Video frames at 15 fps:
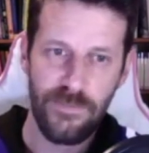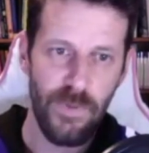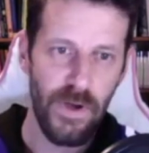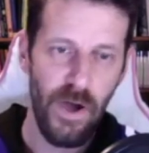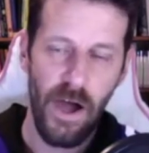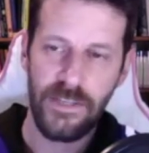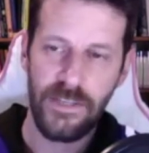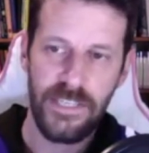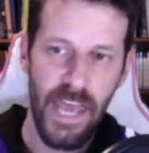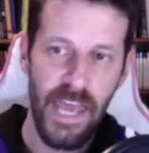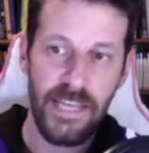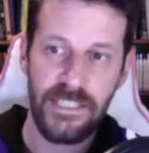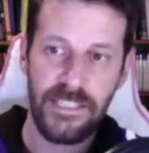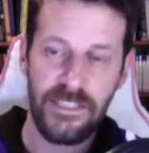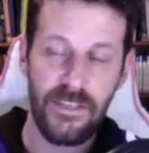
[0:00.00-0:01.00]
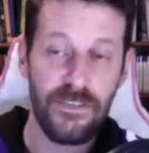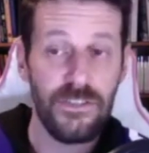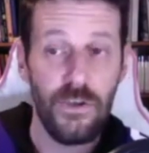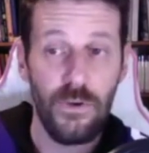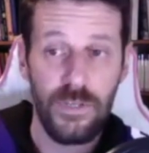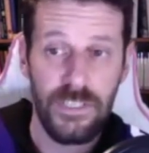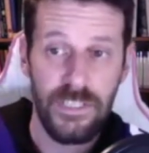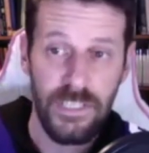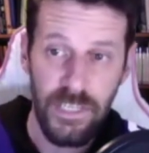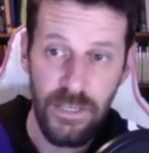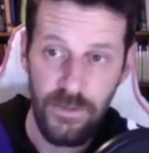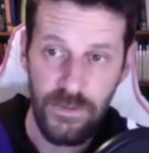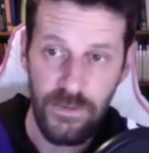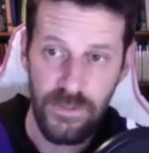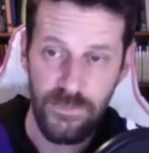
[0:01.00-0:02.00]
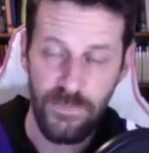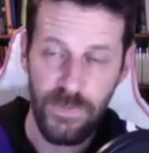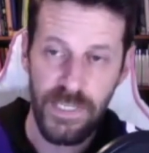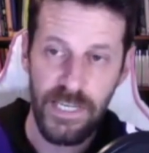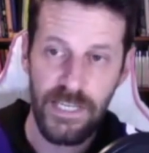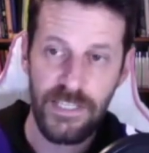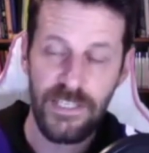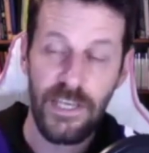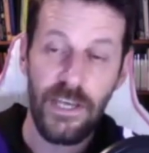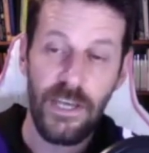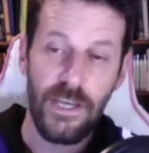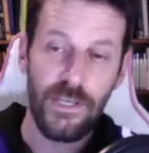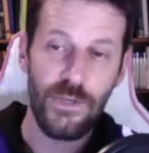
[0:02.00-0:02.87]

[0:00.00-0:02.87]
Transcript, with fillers: But on text, there's no excuse because mm-hmm.